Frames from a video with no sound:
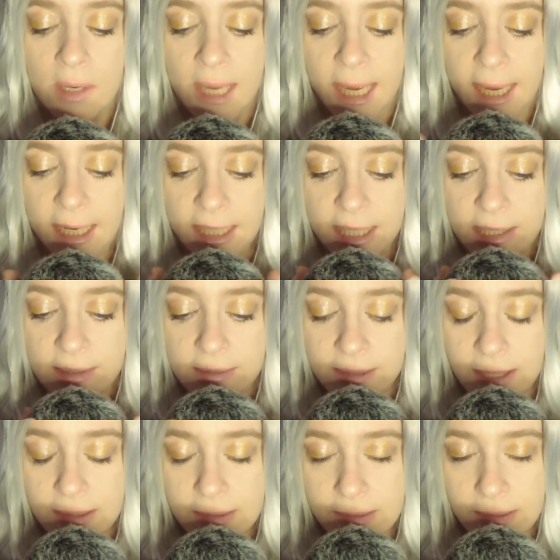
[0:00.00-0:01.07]
And he
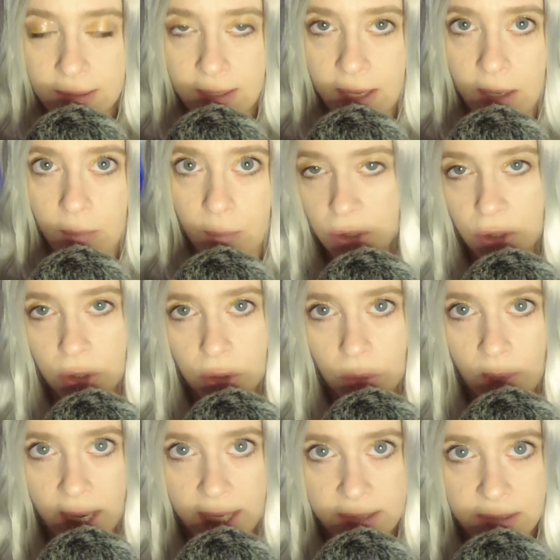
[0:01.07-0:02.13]
says to them, "You
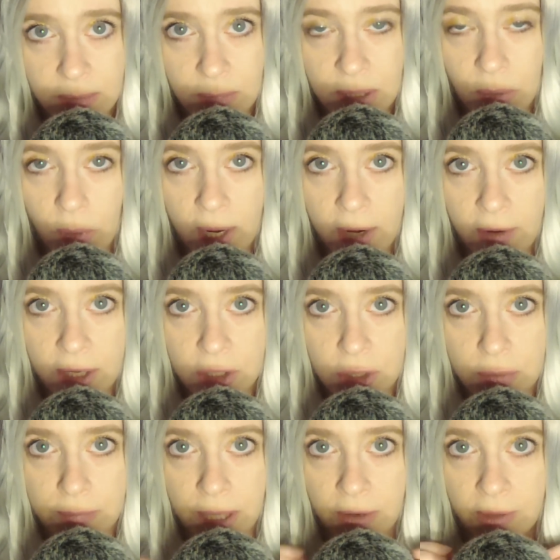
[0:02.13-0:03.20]
asked me where I
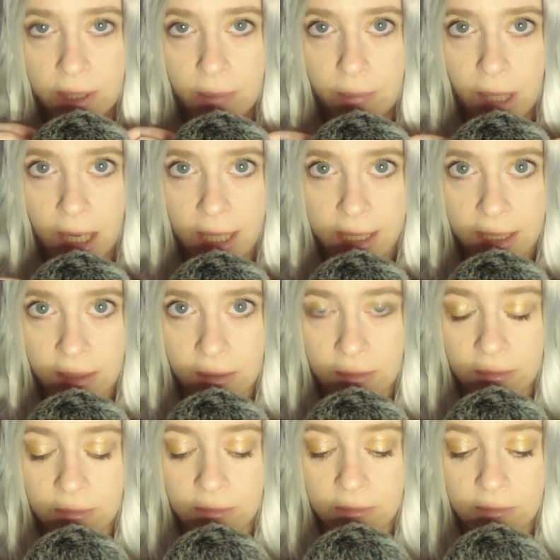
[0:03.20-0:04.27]
should bury a body."
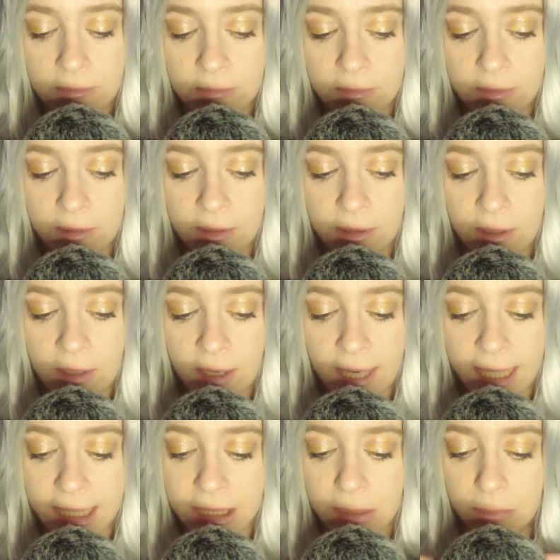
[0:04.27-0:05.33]

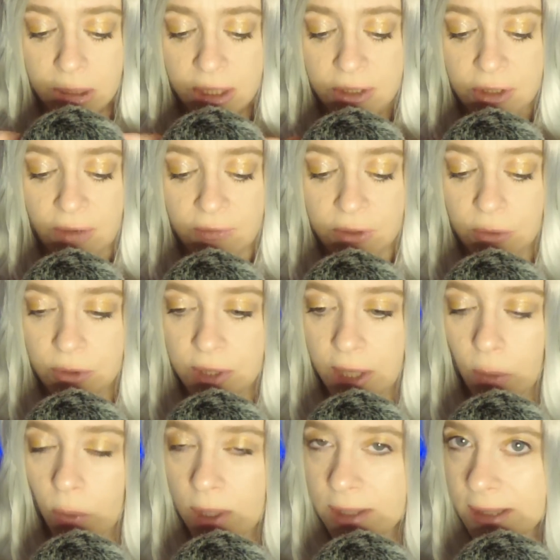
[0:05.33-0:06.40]
And the police officer was
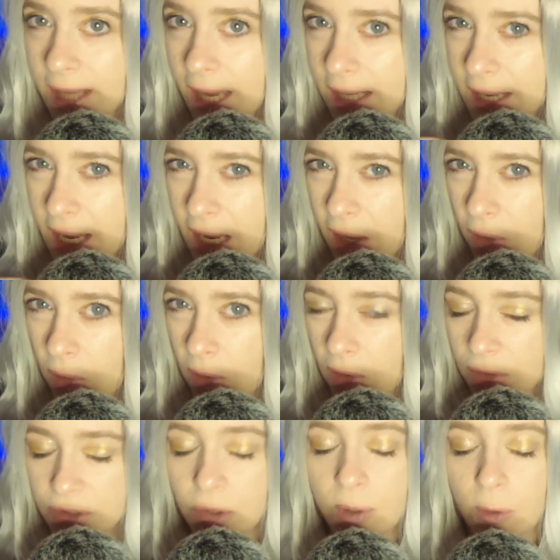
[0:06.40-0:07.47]
like, "What's that now?"
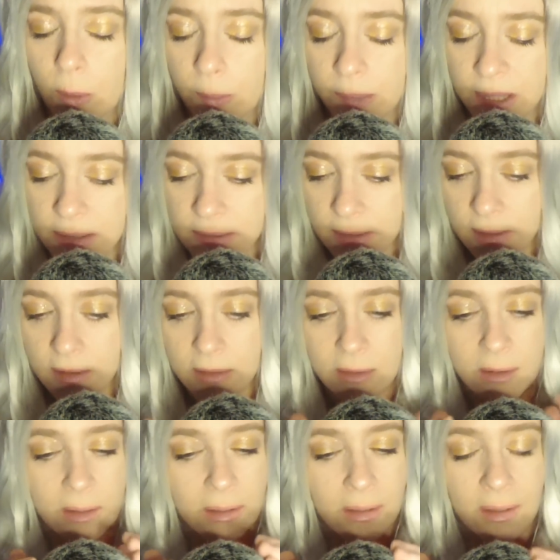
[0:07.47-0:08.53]
So he repeats it.
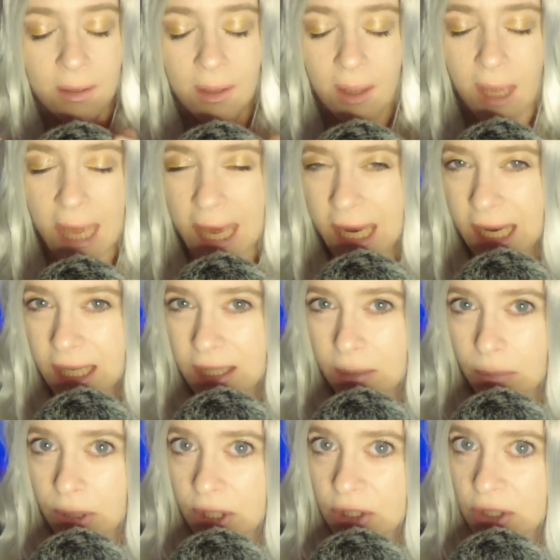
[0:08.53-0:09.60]
And the
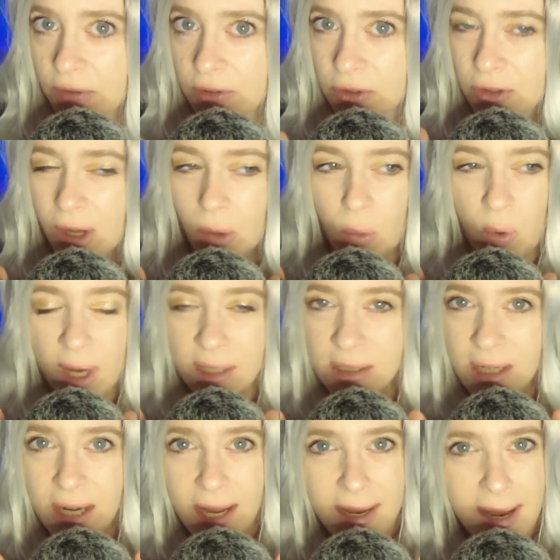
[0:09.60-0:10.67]
police officer was like, "When
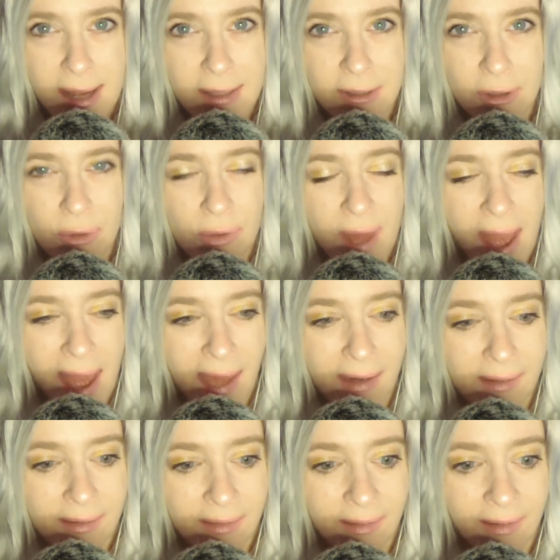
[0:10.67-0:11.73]
did I ask you
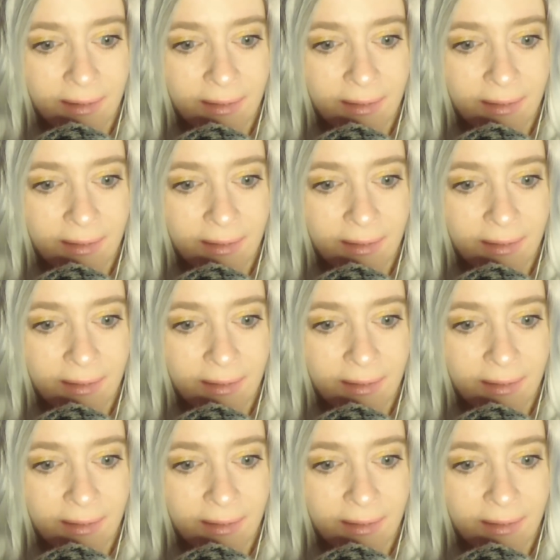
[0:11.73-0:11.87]
that?"